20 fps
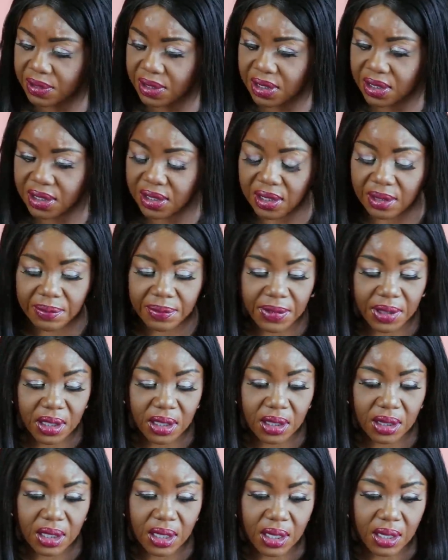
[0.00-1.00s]
with
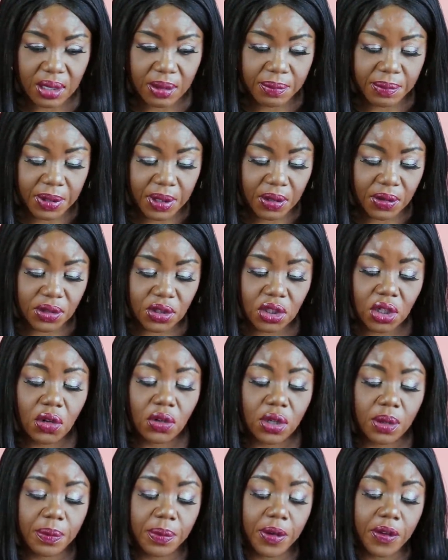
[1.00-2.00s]
something that I purchased.
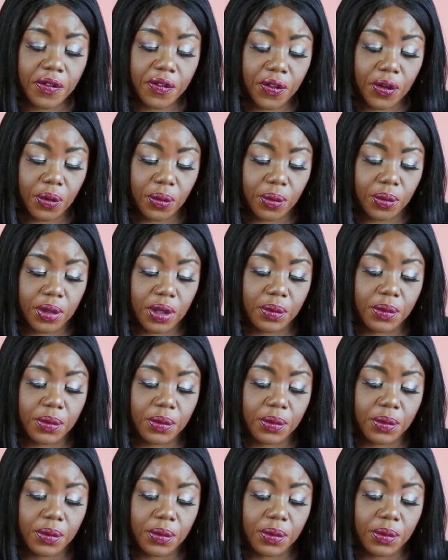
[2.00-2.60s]
Oh, the perfume.